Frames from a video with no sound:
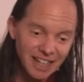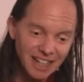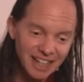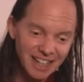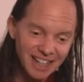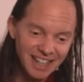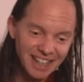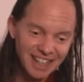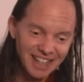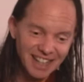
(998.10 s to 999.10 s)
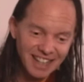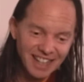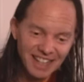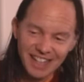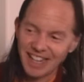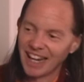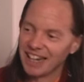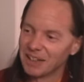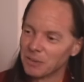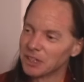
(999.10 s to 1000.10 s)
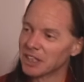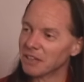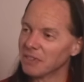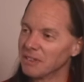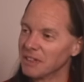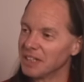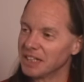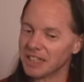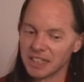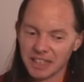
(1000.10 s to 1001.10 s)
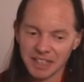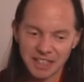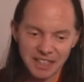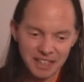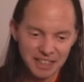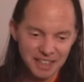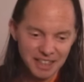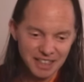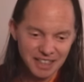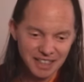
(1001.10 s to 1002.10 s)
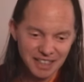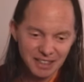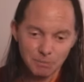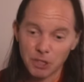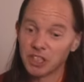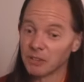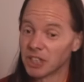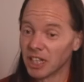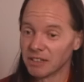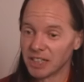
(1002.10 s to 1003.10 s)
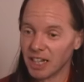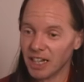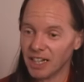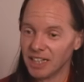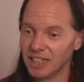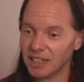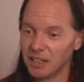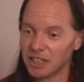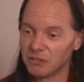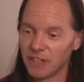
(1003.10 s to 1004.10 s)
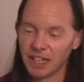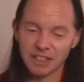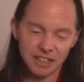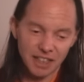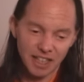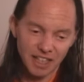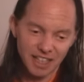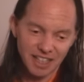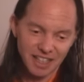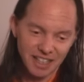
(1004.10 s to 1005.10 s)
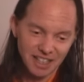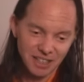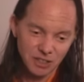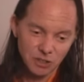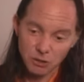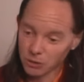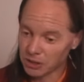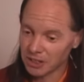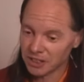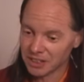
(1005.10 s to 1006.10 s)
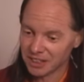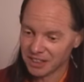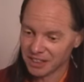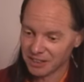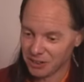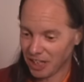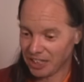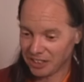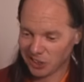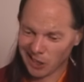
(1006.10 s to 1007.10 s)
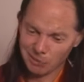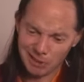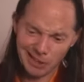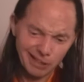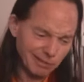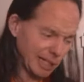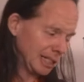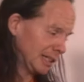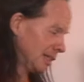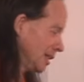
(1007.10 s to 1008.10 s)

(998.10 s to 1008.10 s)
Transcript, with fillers: Born Yeah, where does it come from? Bodhisattva. Bodhisattva Charivatara is found in the Tunduk, site six times a day, right?